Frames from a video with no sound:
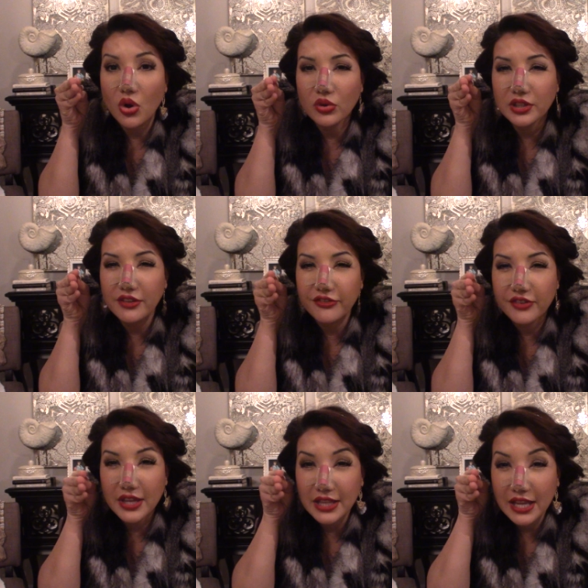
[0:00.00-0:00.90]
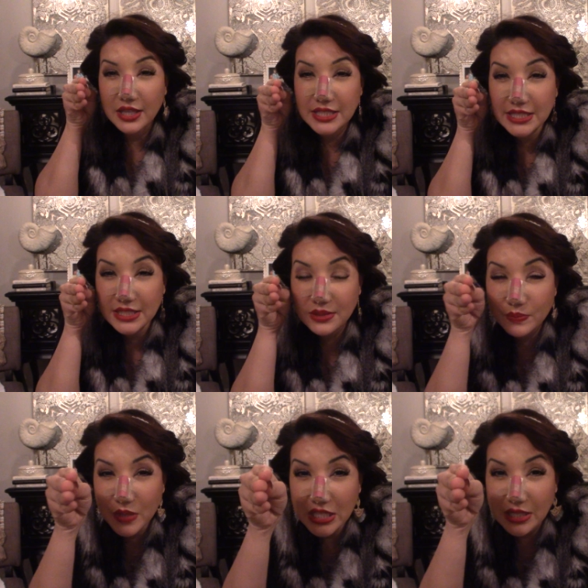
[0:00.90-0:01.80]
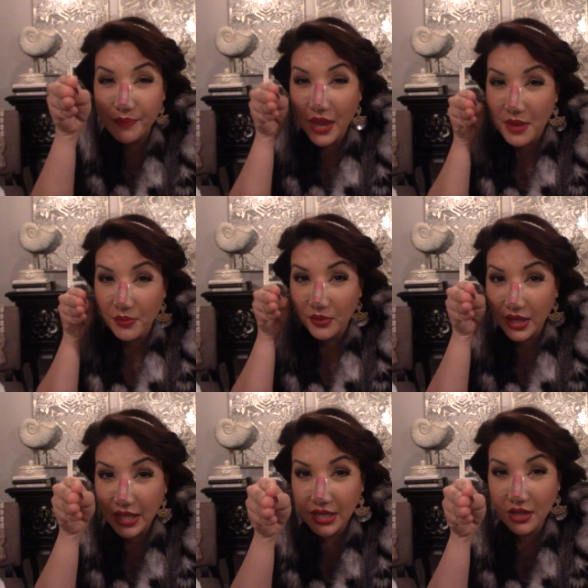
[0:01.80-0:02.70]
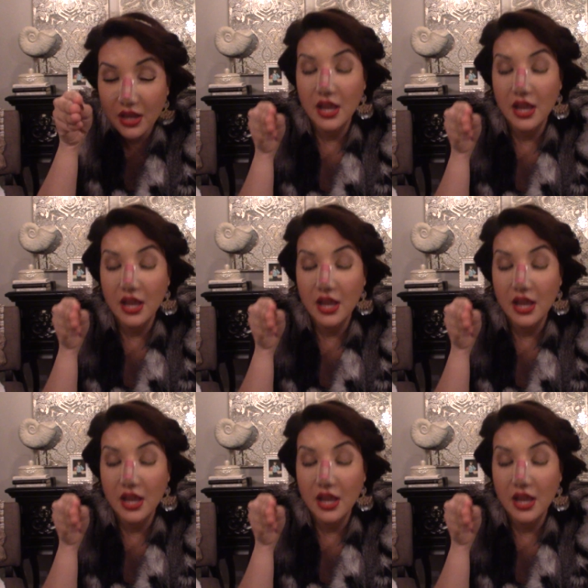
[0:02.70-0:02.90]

only fit like piece of paper in,